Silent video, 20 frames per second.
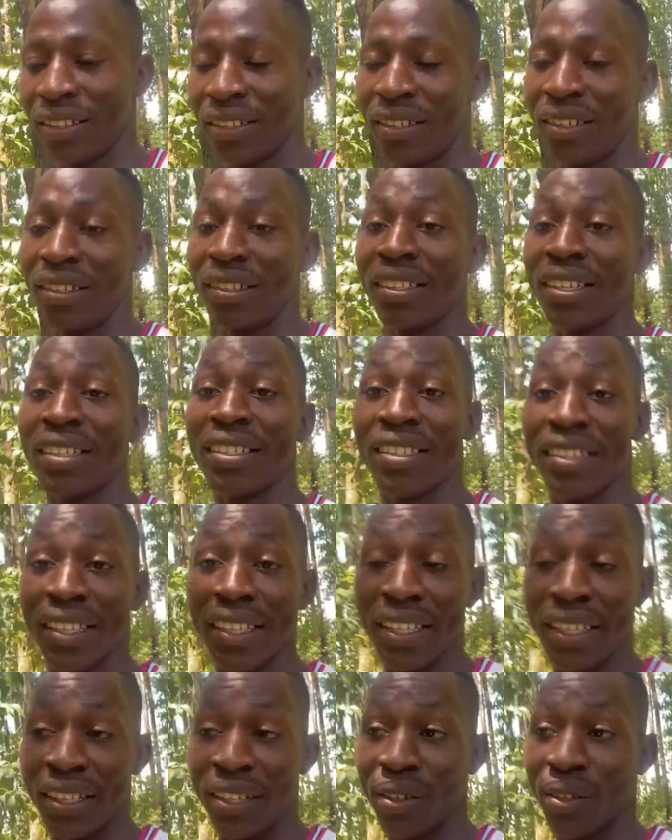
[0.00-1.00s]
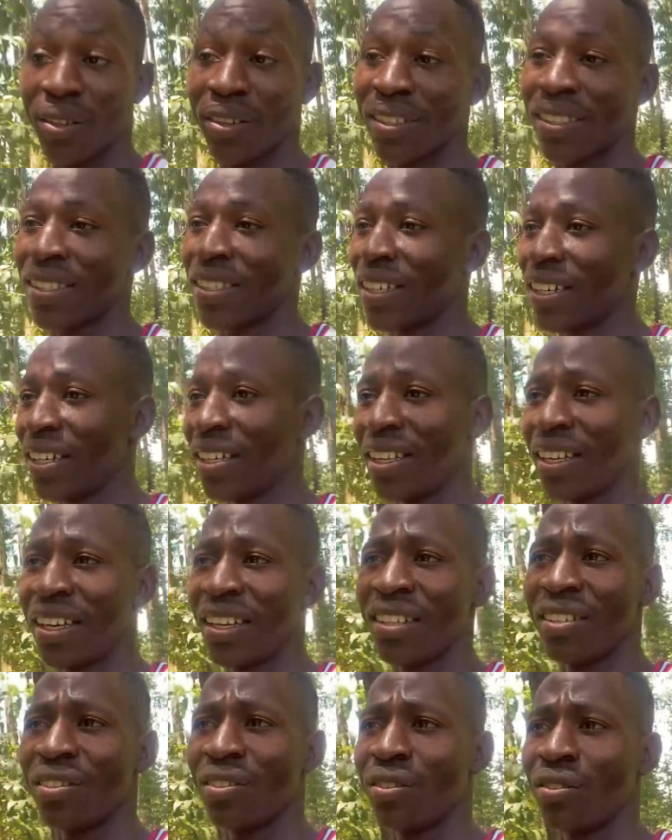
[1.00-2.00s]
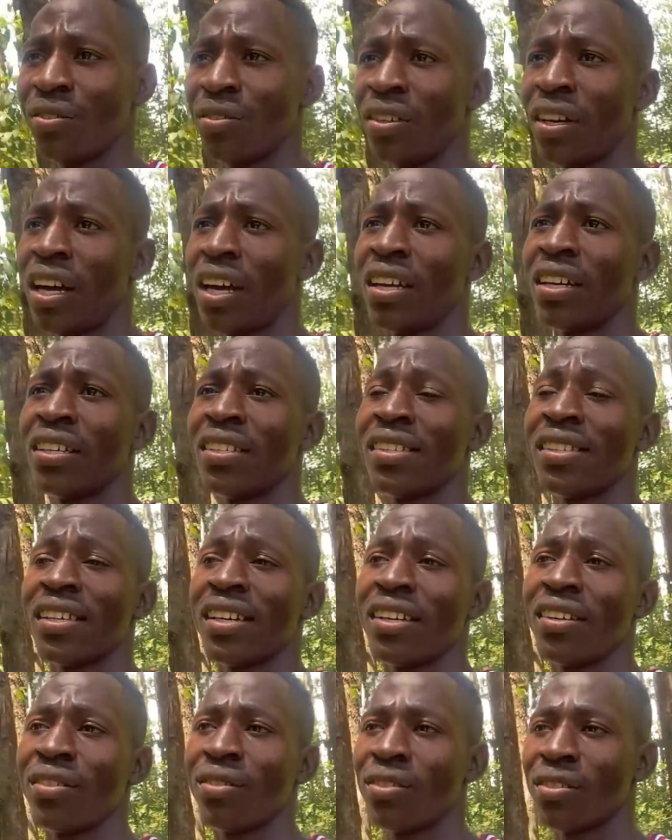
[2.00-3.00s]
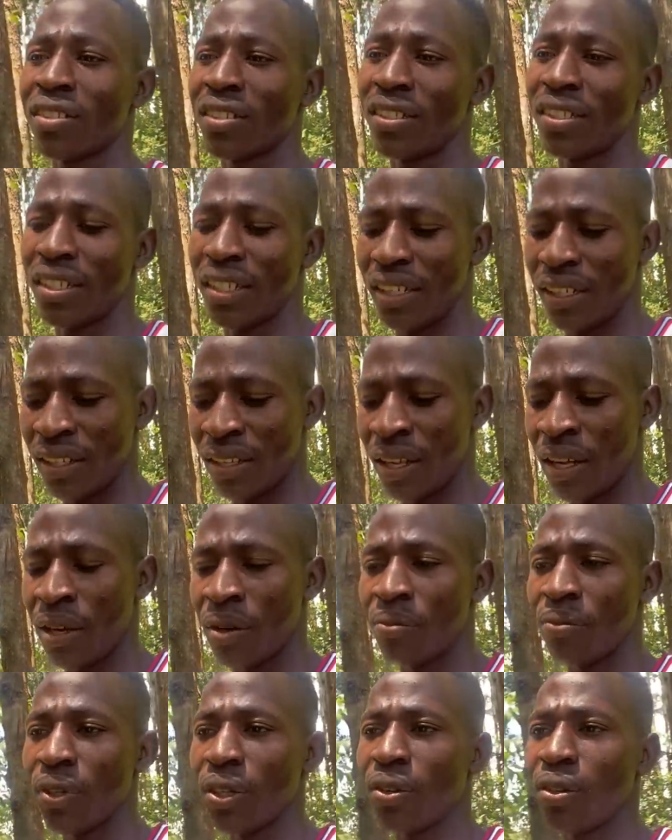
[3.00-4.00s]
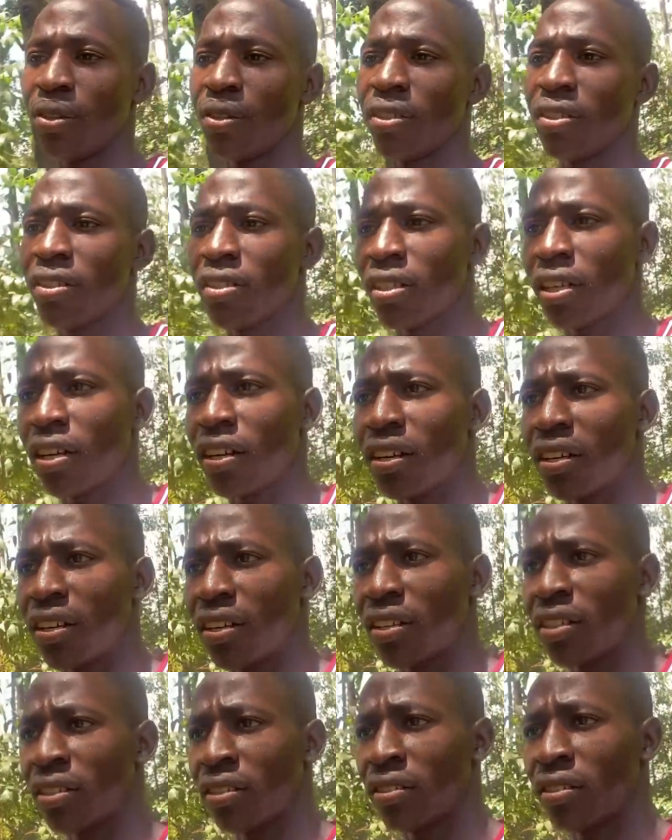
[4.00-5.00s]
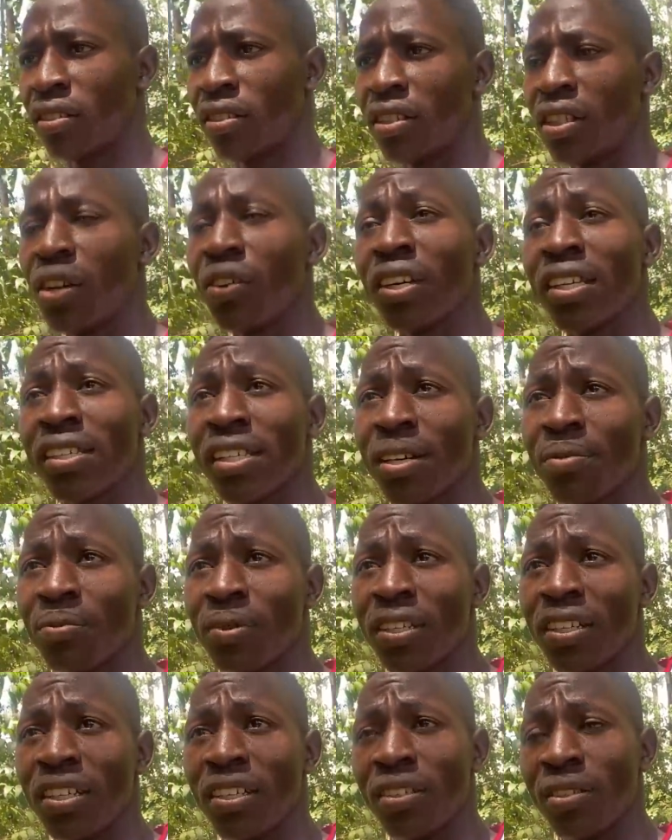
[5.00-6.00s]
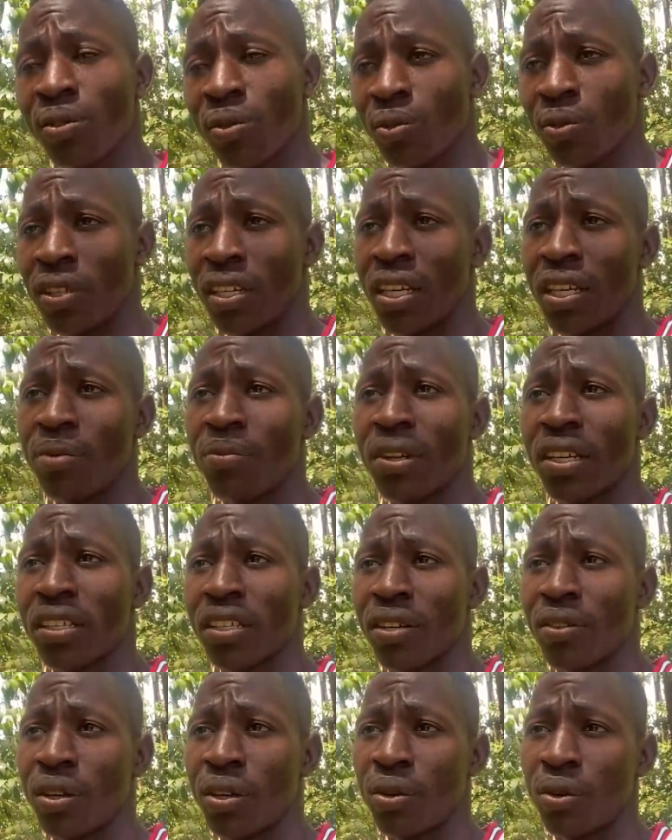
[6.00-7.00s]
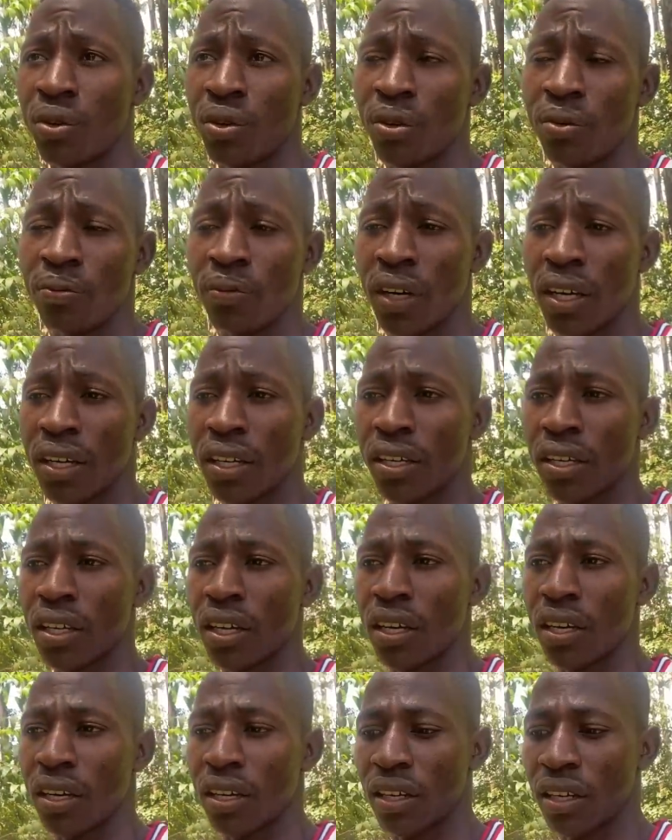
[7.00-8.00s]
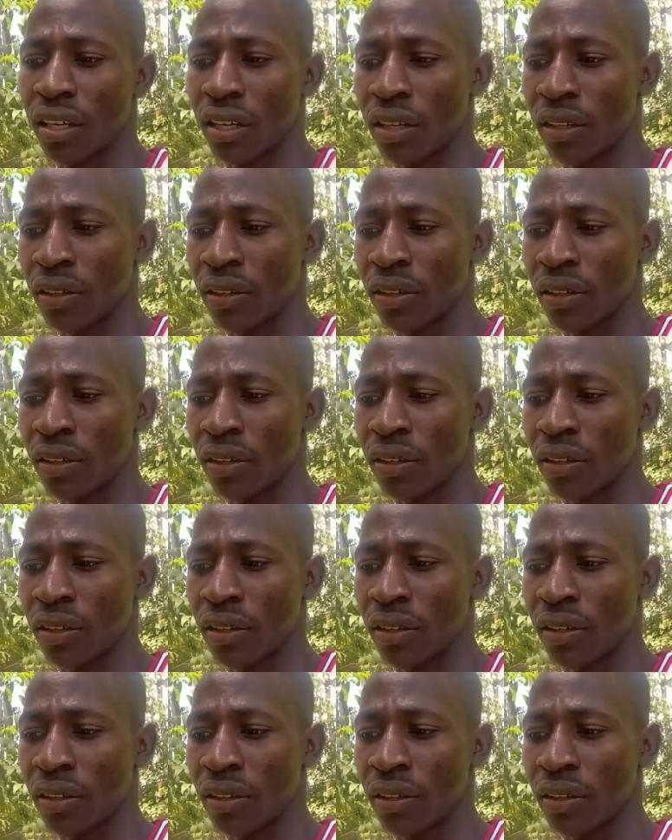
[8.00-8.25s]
in the jail or cell, I don't know. Cell, not jail. Because there were some kids who came at our home and